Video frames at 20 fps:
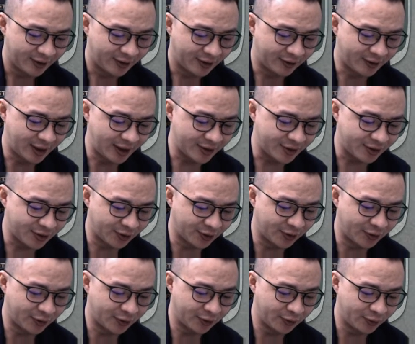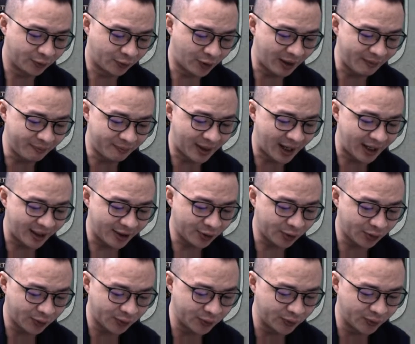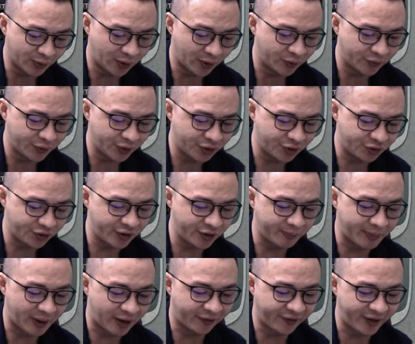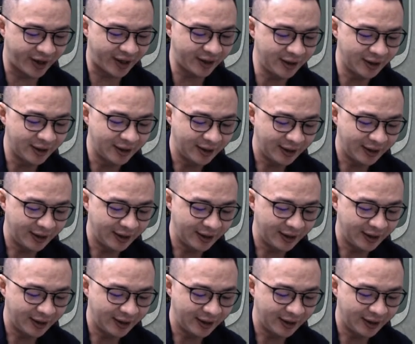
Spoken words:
Alright, so 1 minus 2 over 3 power of n